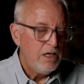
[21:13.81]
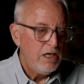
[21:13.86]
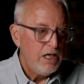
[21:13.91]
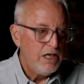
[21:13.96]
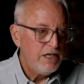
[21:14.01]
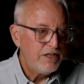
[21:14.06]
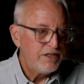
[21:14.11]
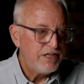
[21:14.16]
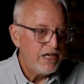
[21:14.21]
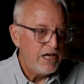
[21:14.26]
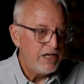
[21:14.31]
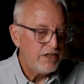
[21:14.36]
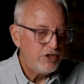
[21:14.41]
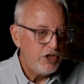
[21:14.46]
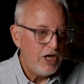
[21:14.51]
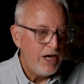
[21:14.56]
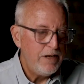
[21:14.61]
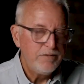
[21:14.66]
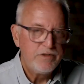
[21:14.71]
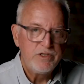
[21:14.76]
it says
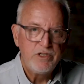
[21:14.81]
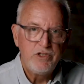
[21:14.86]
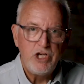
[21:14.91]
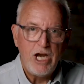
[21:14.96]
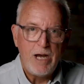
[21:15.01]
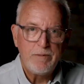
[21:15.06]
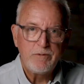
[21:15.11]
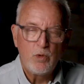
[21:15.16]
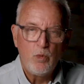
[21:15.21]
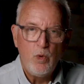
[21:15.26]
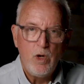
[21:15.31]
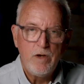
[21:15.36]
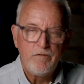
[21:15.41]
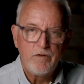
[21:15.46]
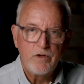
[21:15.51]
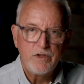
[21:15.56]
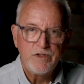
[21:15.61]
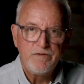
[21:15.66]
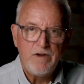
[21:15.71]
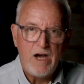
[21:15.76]
James chapter 1
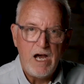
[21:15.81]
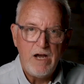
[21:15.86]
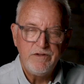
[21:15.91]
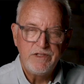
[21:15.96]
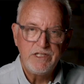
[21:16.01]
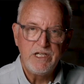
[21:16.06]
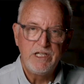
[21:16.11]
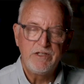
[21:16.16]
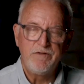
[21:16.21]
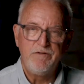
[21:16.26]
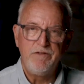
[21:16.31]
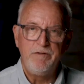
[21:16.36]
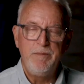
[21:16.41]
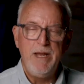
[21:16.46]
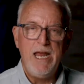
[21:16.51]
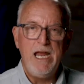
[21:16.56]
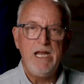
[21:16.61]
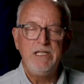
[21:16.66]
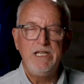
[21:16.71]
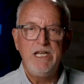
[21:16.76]
verse 5 says if a
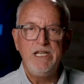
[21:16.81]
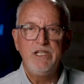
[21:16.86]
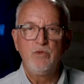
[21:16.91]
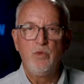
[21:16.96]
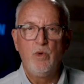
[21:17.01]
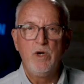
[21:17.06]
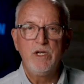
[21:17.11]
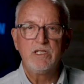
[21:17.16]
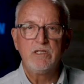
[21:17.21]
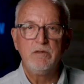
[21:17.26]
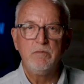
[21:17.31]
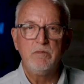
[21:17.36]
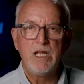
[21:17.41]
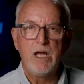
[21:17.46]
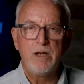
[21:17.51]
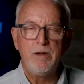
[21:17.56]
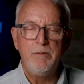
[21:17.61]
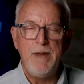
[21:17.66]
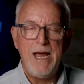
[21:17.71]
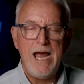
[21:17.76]
man needs wisdom
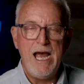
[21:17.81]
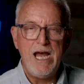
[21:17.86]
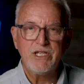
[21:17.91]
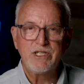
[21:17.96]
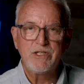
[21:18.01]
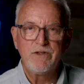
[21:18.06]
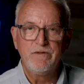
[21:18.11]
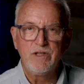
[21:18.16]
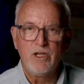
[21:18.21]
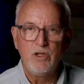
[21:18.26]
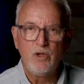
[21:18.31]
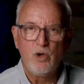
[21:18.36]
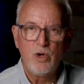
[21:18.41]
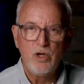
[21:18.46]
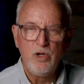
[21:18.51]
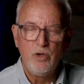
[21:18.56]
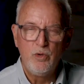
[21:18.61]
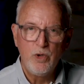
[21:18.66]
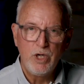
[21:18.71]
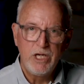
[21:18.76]
let him ask of the Lord
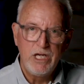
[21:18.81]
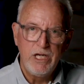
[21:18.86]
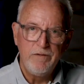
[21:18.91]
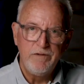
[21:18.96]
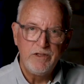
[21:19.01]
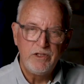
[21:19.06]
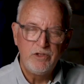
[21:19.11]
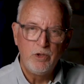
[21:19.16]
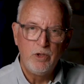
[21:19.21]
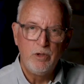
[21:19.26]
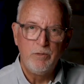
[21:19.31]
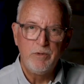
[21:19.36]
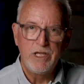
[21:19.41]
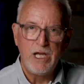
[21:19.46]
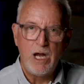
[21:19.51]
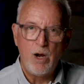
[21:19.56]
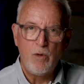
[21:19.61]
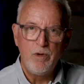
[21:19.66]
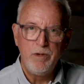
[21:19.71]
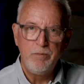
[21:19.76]
who will give it to him
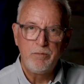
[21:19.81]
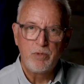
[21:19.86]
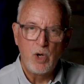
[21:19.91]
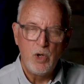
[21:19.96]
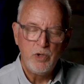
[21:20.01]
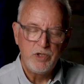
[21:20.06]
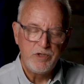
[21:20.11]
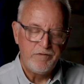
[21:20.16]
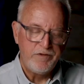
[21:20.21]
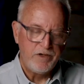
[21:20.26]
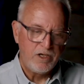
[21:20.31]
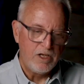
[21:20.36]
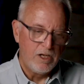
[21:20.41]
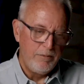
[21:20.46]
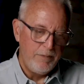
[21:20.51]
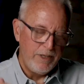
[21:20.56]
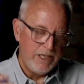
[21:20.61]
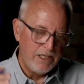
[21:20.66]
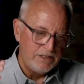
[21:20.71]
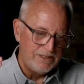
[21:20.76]
without reproach. If you're going to
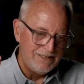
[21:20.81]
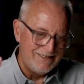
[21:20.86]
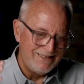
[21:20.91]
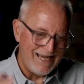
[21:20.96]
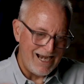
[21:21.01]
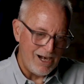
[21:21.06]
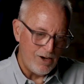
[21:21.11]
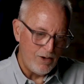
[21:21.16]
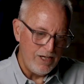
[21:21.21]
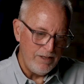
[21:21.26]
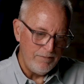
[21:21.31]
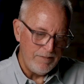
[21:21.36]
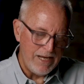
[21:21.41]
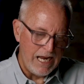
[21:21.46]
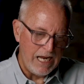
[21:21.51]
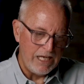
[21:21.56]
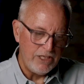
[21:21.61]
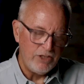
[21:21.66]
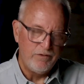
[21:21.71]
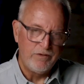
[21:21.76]
be a daring
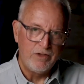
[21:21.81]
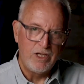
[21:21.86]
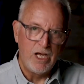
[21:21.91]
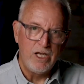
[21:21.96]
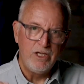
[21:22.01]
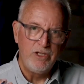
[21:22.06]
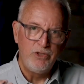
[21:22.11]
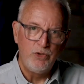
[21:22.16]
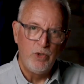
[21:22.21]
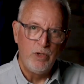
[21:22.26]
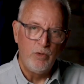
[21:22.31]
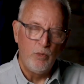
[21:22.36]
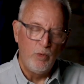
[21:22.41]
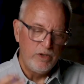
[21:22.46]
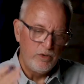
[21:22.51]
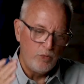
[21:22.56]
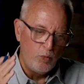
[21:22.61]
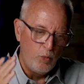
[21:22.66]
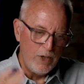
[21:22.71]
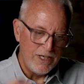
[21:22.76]
man, you've got to do it
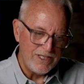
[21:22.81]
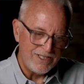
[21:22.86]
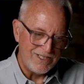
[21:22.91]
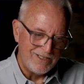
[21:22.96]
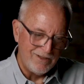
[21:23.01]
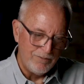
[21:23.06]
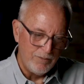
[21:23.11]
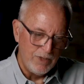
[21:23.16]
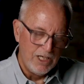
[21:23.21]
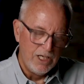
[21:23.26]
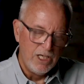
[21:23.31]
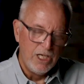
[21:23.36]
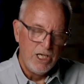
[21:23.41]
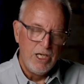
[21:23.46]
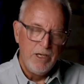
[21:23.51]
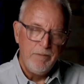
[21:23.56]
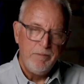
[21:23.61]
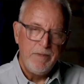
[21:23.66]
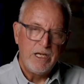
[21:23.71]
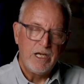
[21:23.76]
with wisdom
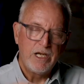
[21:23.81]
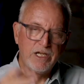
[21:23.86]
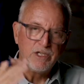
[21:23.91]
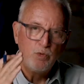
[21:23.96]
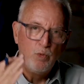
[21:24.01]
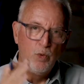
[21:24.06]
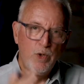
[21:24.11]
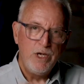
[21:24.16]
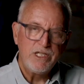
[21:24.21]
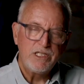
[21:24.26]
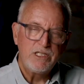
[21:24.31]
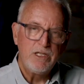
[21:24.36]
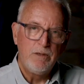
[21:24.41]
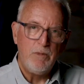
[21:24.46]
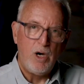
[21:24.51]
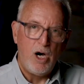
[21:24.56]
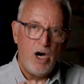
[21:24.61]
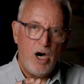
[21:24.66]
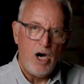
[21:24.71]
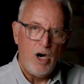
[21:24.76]
because
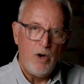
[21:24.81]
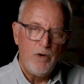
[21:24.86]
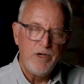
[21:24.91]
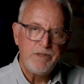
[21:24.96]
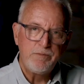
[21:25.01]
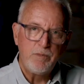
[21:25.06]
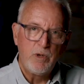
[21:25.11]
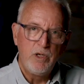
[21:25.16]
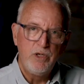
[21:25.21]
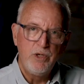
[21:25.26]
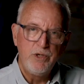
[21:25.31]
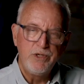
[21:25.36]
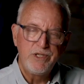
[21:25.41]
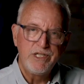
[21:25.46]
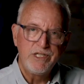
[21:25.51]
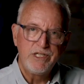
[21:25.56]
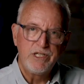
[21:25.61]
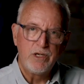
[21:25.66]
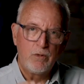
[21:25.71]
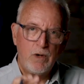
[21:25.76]
wisdom always
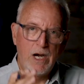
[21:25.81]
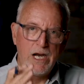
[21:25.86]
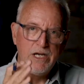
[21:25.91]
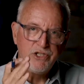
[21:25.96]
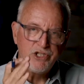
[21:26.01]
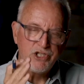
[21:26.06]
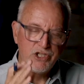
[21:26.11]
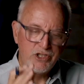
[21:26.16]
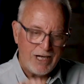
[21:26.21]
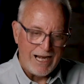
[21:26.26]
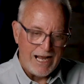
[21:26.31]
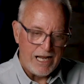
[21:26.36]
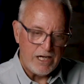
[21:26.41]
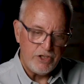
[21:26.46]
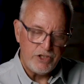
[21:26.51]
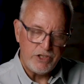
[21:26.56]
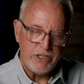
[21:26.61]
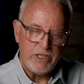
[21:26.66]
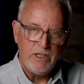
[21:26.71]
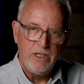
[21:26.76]
produces the right
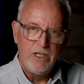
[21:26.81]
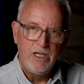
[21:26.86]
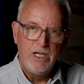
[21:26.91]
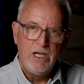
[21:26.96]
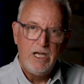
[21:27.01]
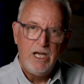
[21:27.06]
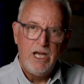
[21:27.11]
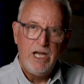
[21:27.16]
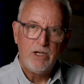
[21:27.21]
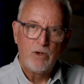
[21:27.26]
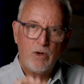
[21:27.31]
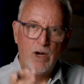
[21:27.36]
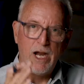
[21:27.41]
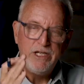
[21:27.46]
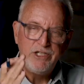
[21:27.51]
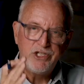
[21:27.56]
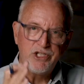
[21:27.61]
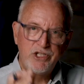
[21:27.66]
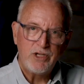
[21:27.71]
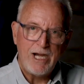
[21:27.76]
strategy and the
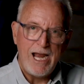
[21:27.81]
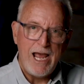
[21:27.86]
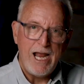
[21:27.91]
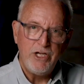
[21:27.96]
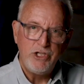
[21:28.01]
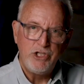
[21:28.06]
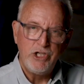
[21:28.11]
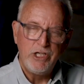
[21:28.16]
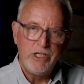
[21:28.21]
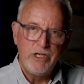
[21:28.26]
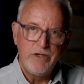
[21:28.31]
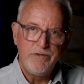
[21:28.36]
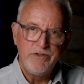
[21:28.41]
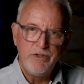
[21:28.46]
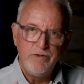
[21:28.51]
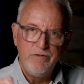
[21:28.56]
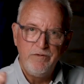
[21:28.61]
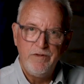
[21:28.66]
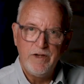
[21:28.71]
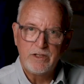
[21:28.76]
right strategy gives
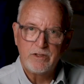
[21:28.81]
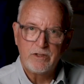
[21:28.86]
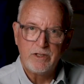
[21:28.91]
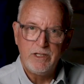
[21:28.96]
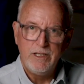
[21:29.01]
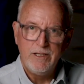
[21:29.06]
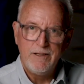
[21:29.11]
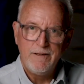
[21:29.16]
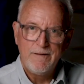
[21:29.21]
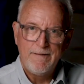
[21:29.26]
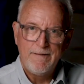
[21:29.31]
you victory.